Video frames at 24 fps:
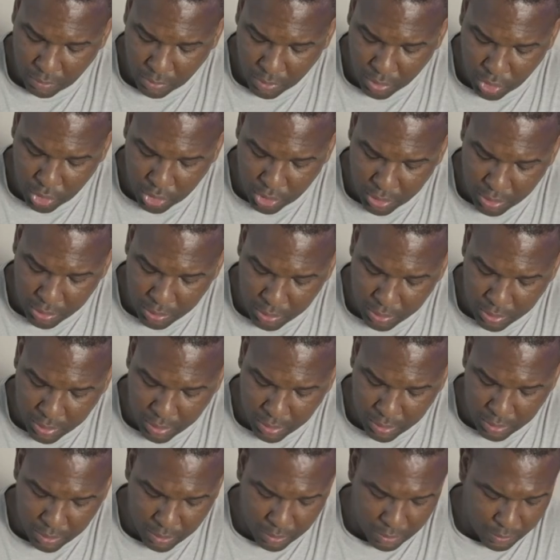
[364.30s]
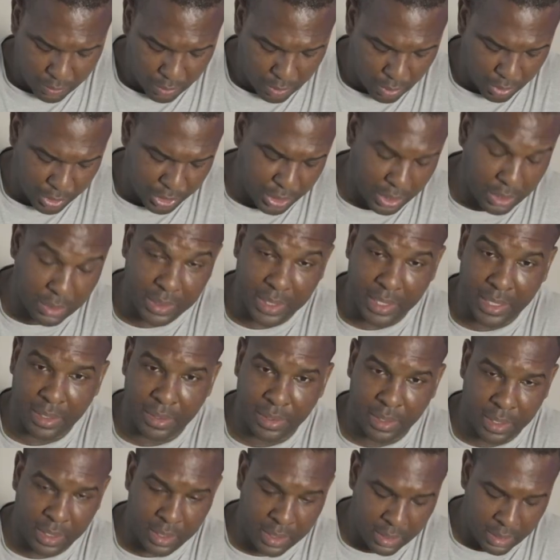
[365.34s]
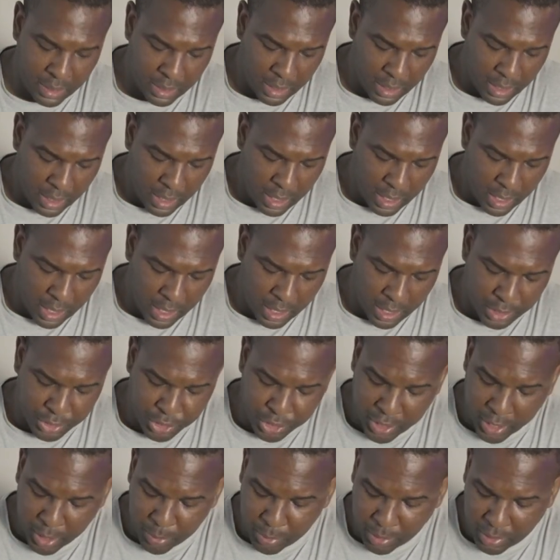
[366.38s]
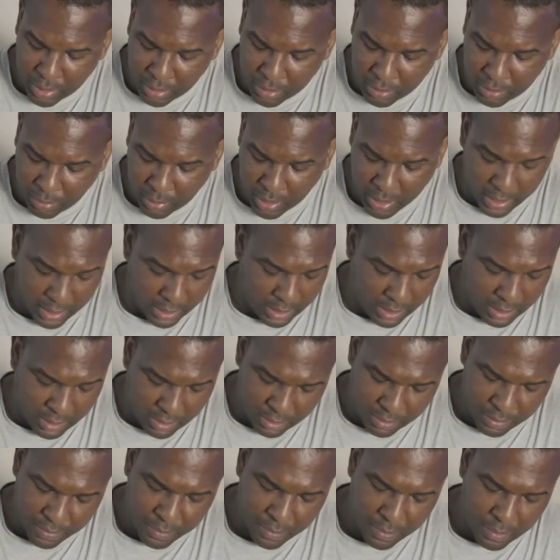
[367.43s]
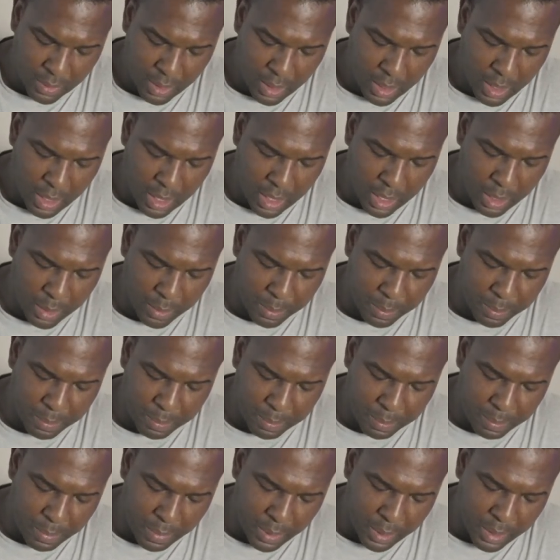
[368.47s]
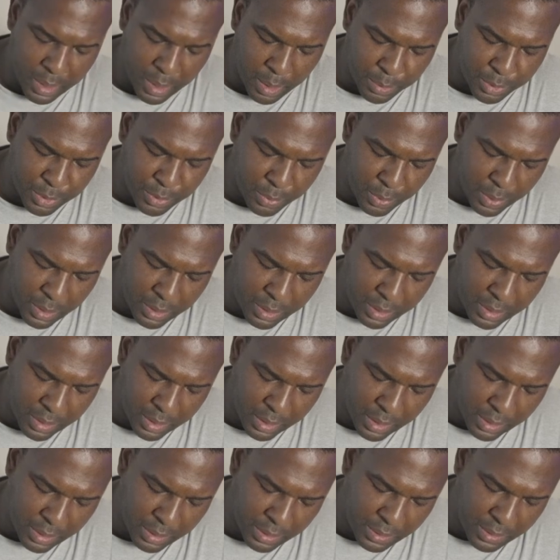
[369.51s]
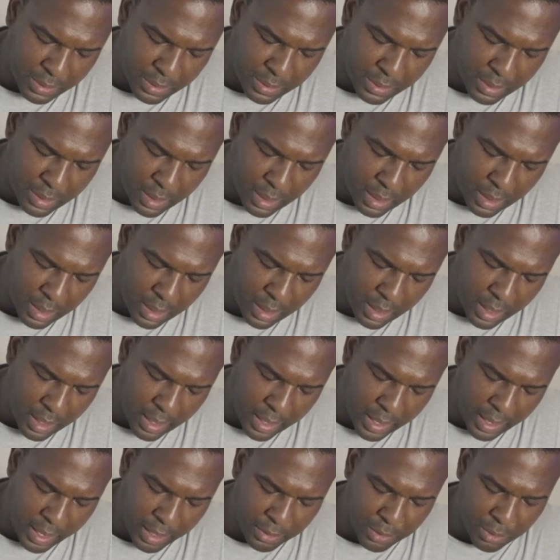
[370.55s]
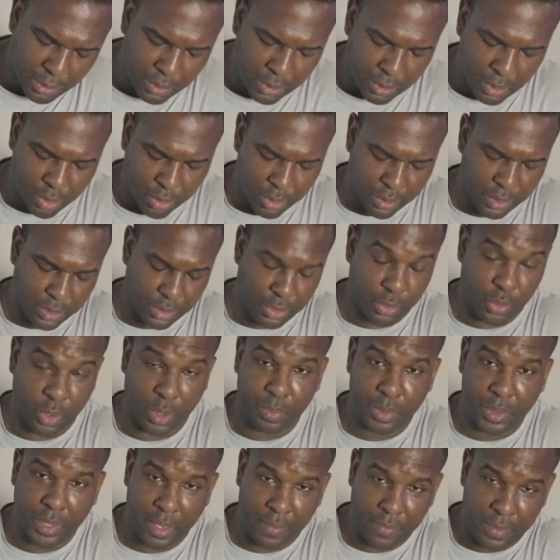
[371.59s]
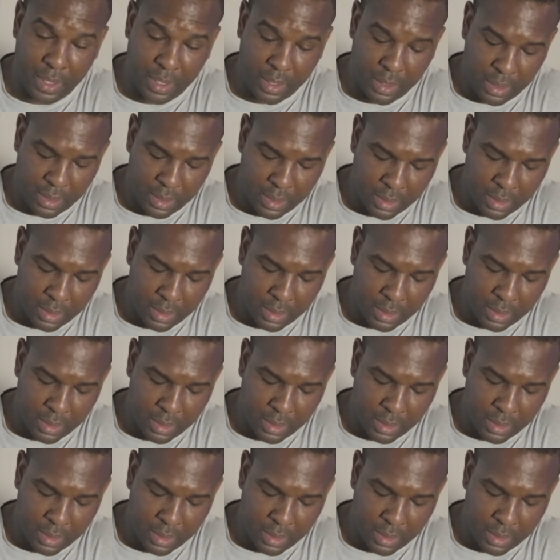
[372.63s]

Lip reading: Shield, or Shield EZ. It's chambered in 380. It comes with this handle or this grip safety,